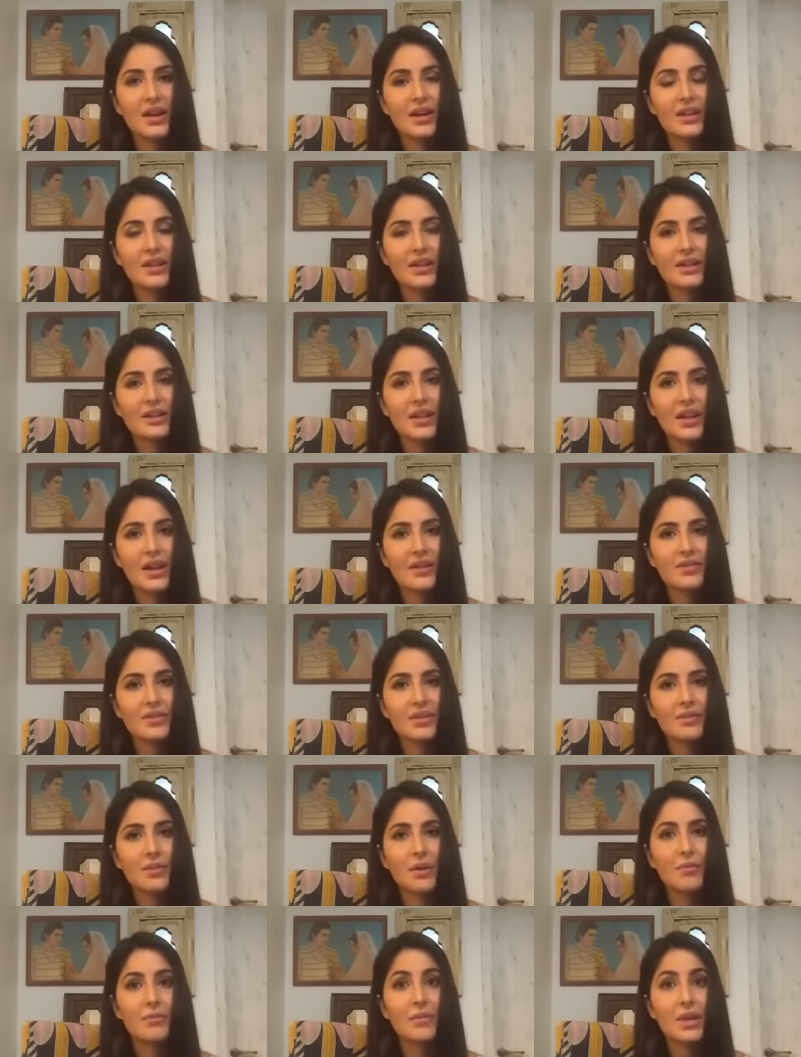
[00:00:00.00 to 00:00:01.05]
I think they have
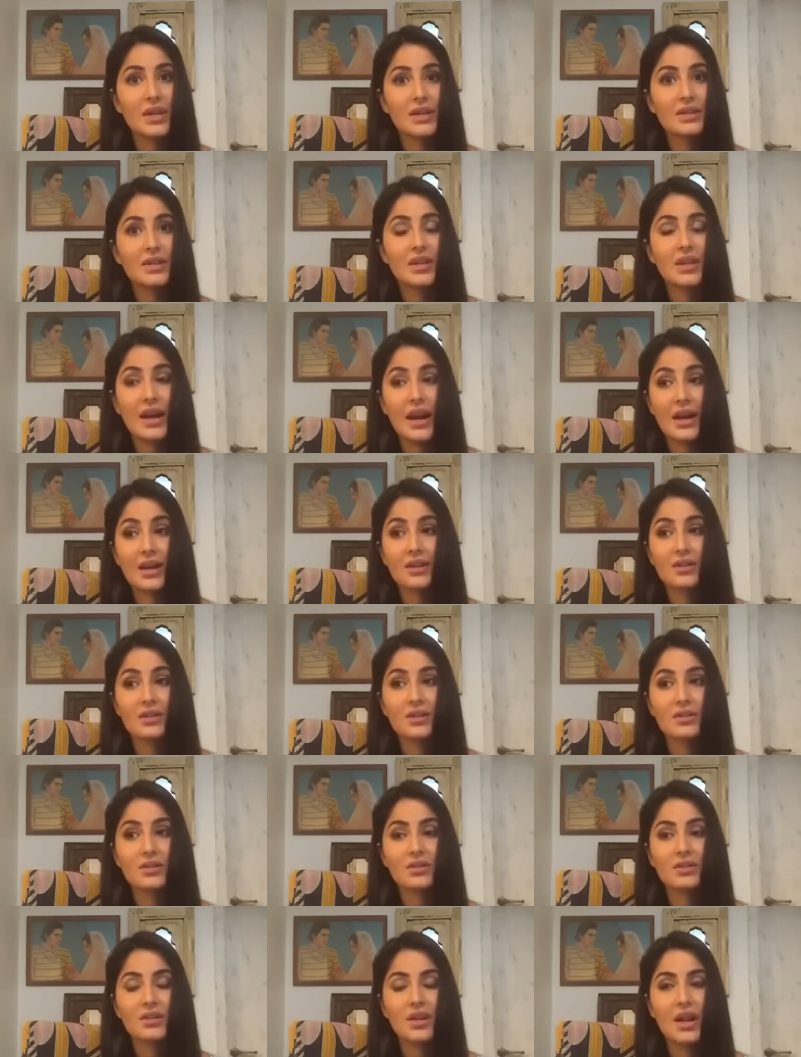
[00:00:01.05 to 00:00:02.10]
some amazing
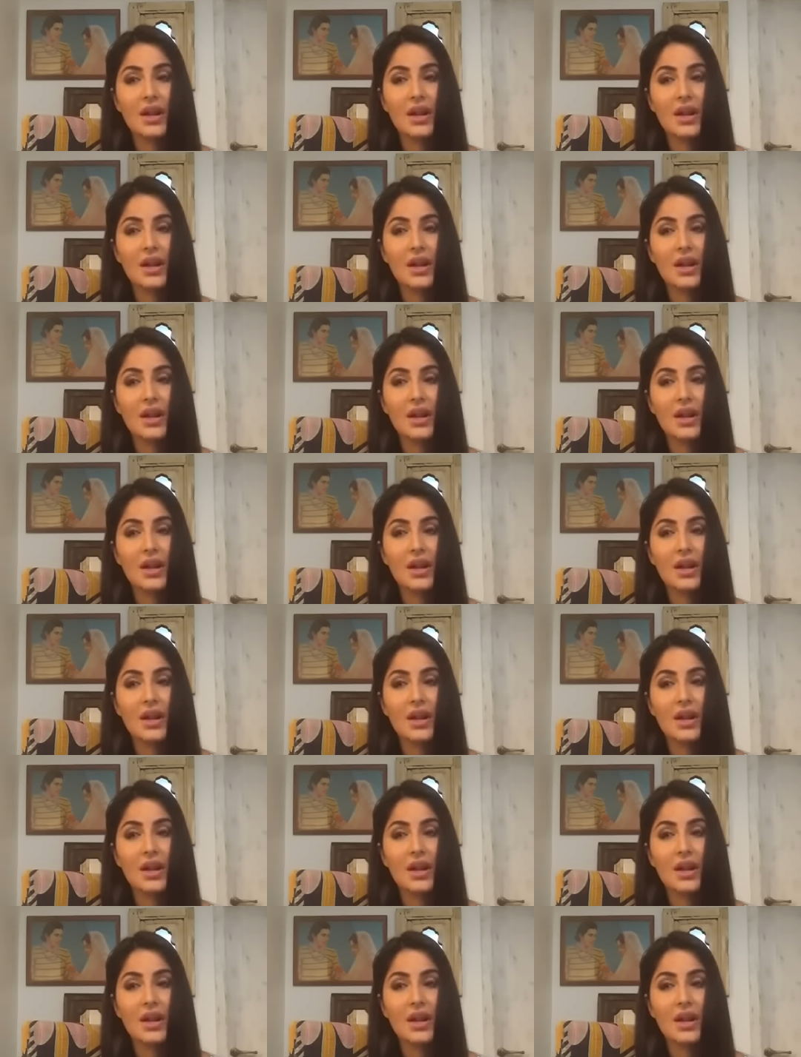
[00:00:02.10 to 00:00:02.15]
actors.